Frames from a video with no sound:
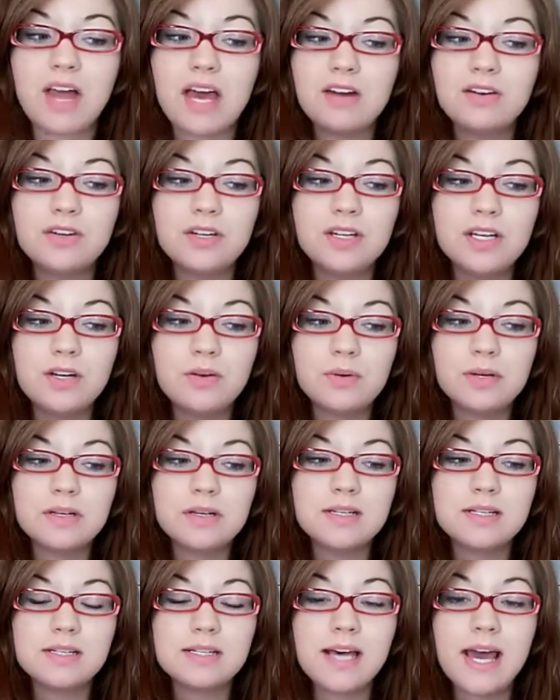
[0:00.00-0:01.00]
don't really know what
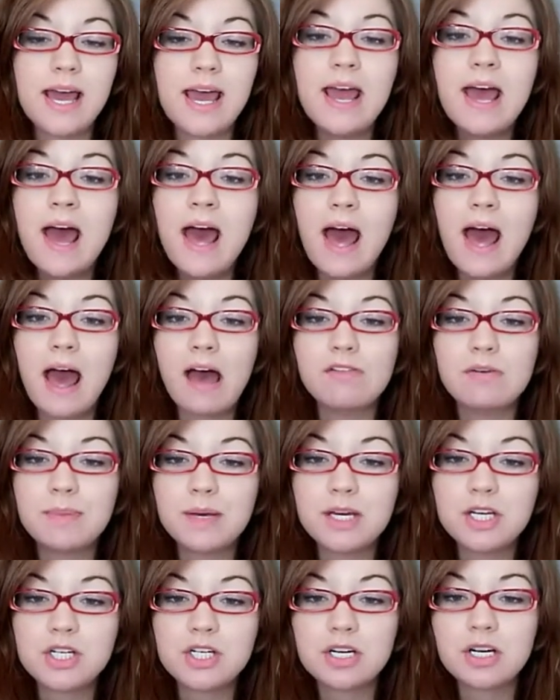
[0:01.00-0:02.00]
else to say. I have a
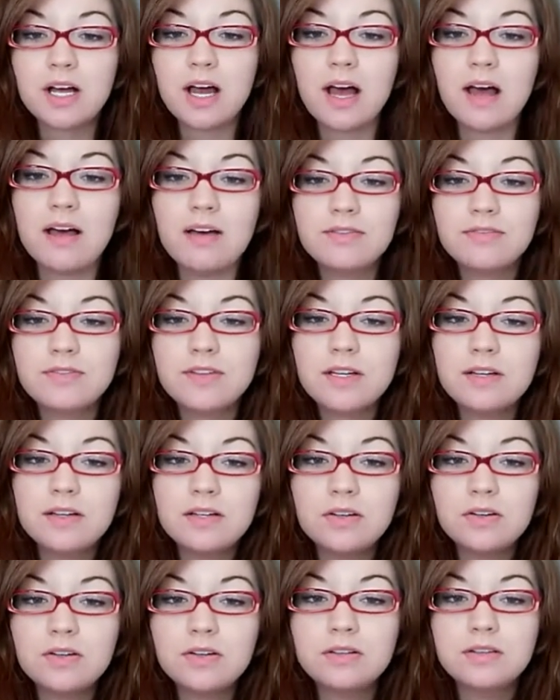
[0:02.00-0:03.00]
picture of the
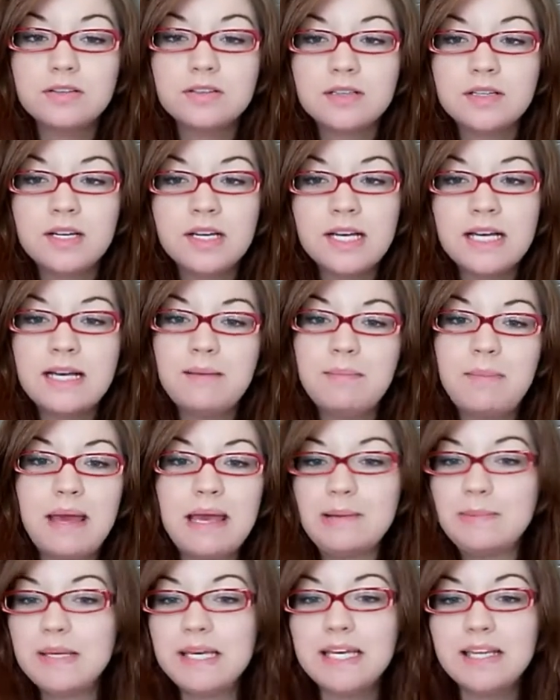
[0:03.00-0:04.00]
little
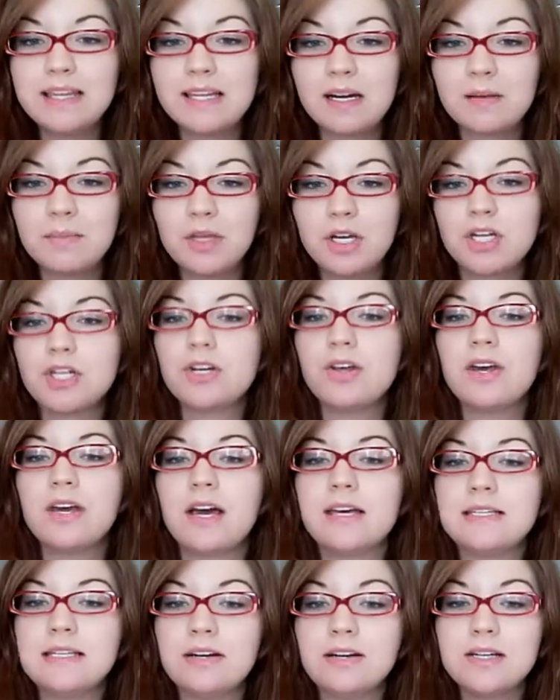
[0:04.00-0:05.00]
baby that I'm going to show you
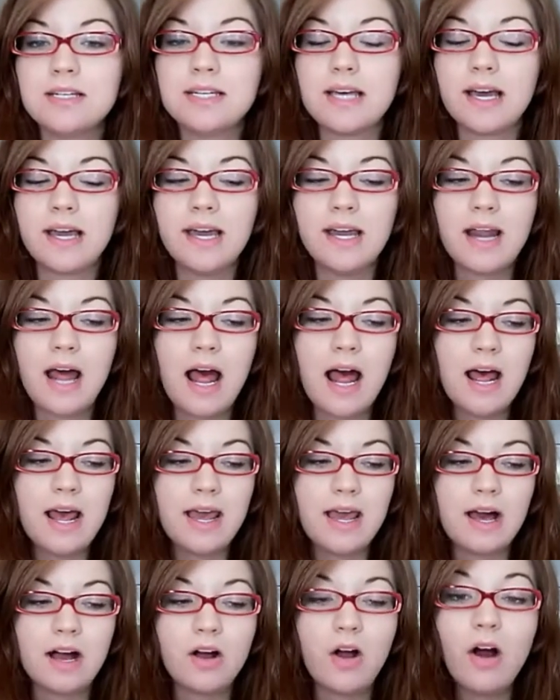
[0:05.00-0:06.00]
guys here in a second.
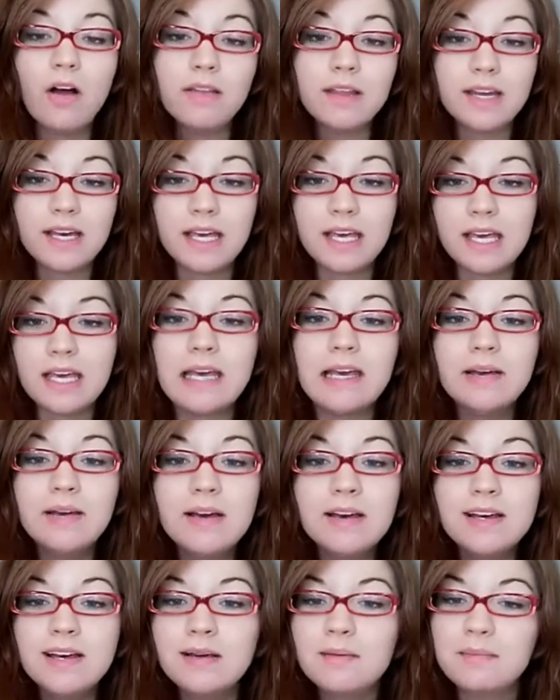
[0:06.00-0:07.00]
I call it a he
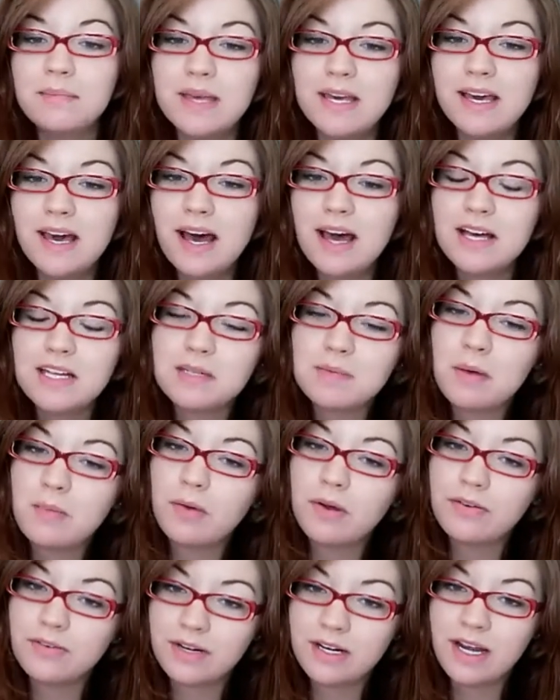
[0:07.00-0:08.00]
because my
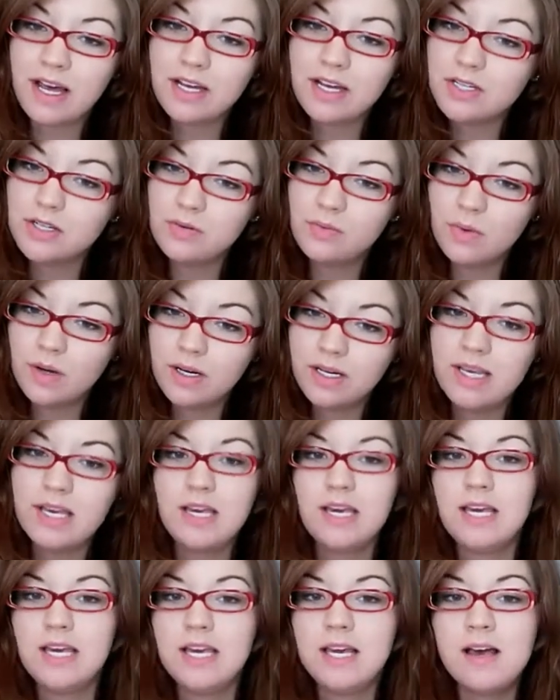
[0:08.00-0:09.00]
boyfriend and I do want a
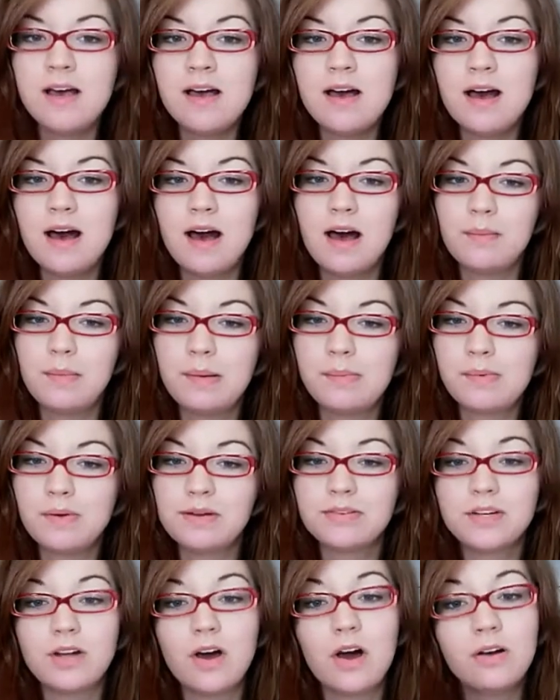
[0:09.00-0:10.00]
he. My
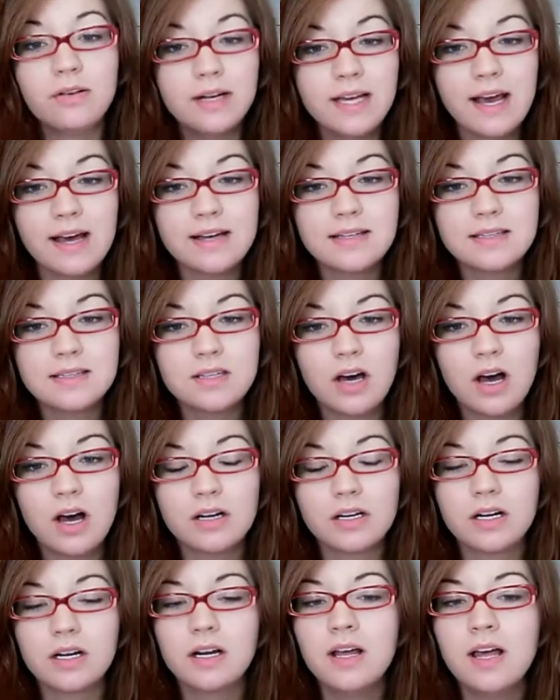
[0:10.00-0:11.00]
boyfriend already has a
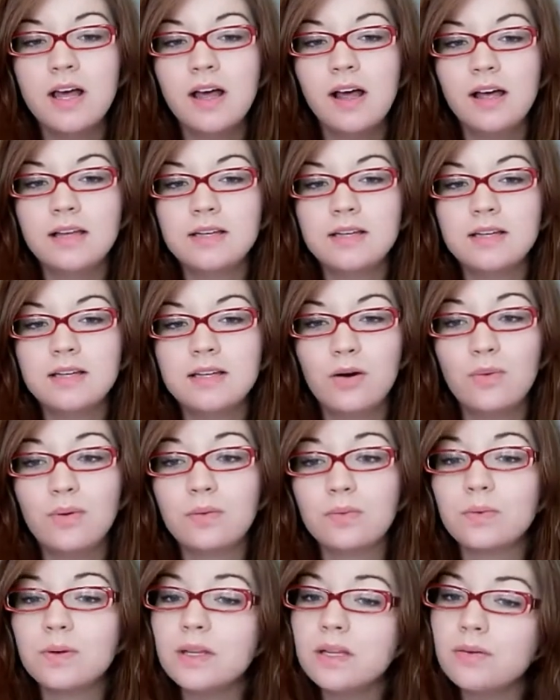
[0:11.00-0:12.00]
daughter, so we
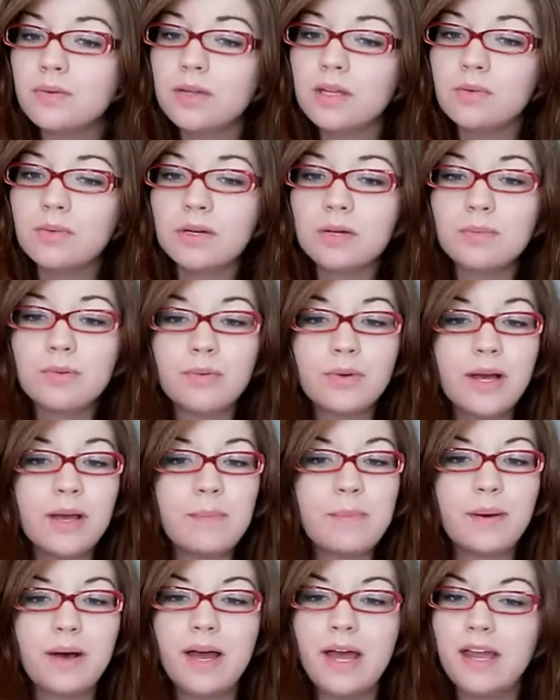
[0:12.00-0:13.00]
really, really want a
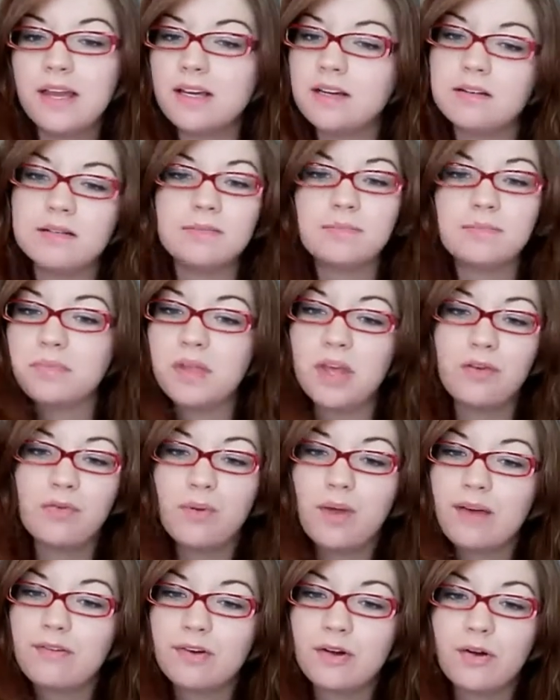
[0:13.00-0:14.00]
boy, but if
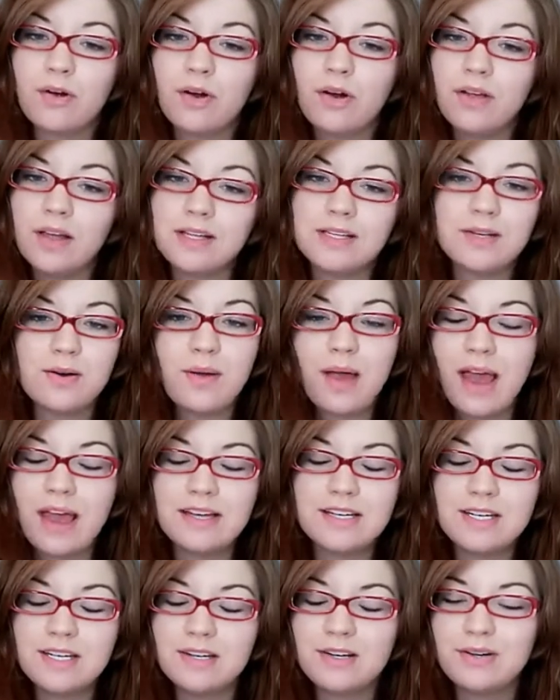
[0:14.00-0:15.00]
we have a girl, it's
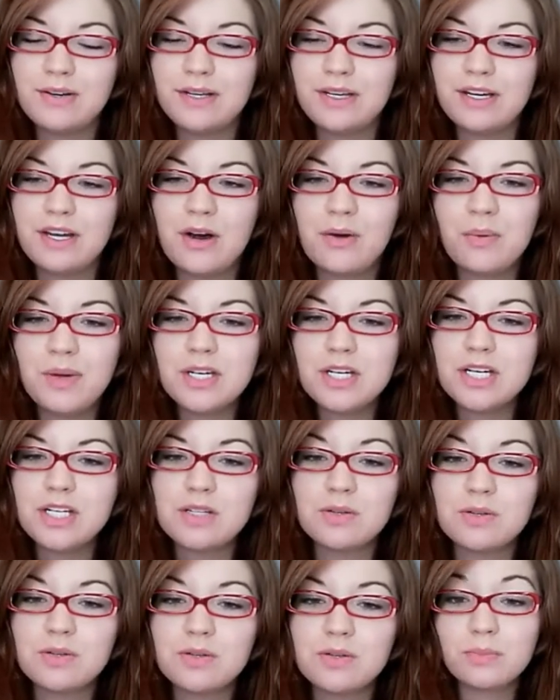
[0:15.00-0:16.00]
okay too. You know, we
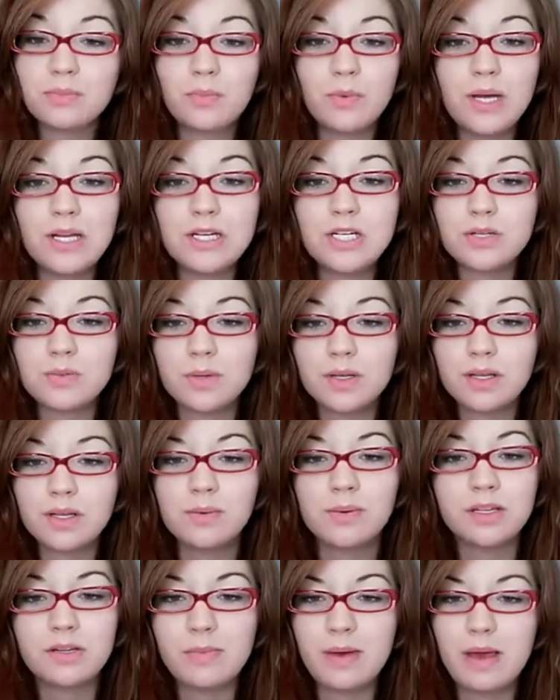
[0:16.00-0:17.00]
just really
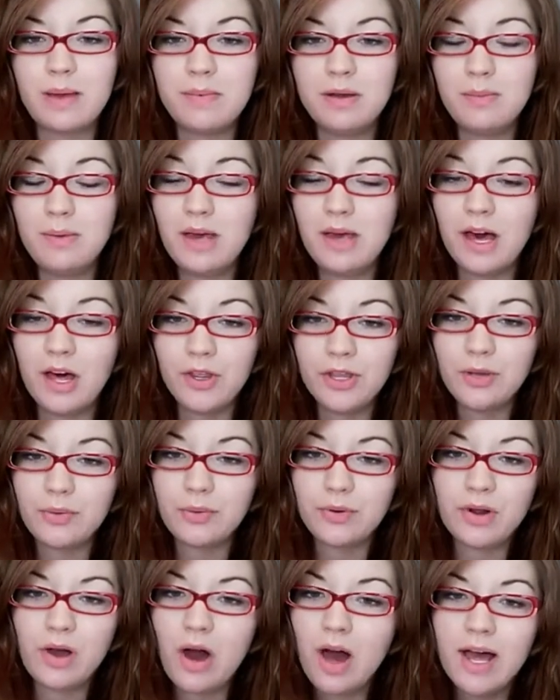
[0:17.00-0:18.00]
want the baby to be healthy.
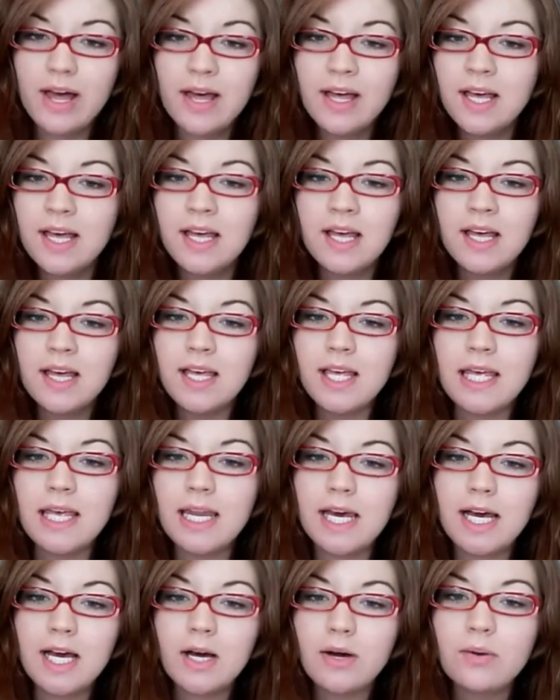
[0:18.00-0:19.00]
We're not,
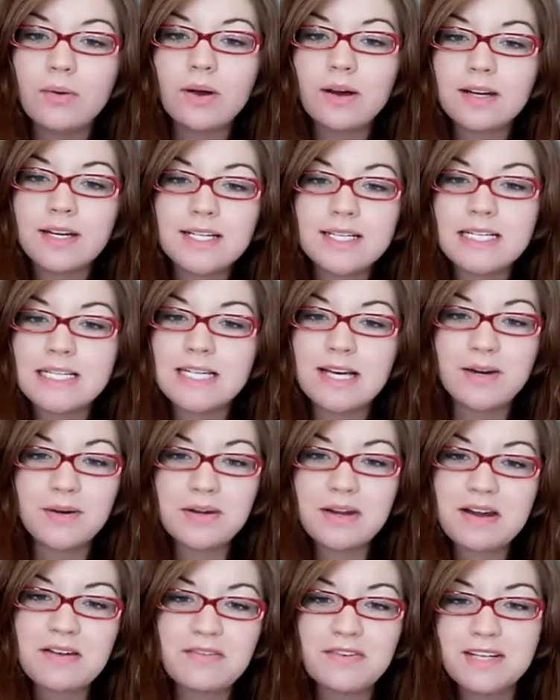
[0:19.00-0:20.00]
you know, gonna
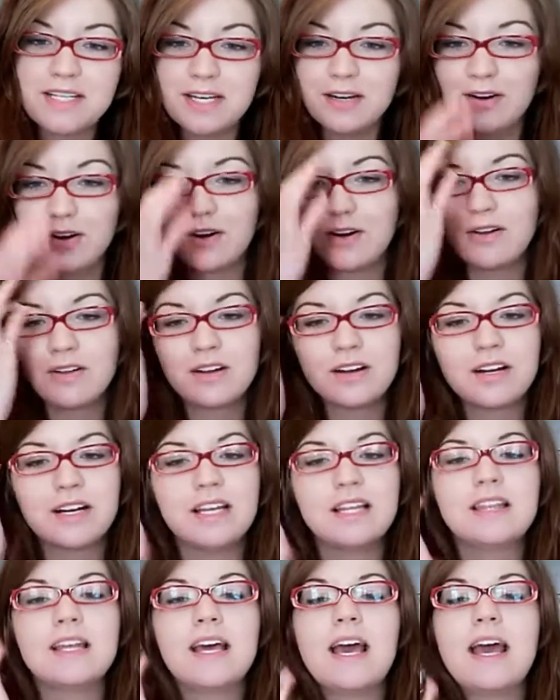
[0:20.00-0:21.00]
disown it if it's a girl or
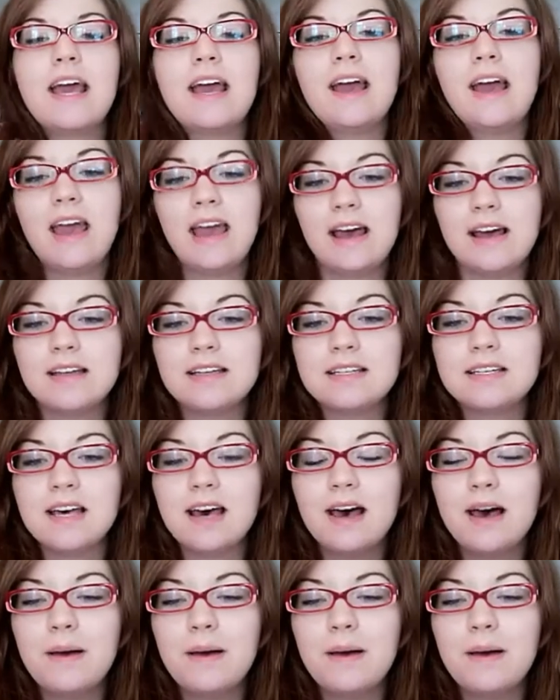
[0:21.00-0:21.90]
anything. And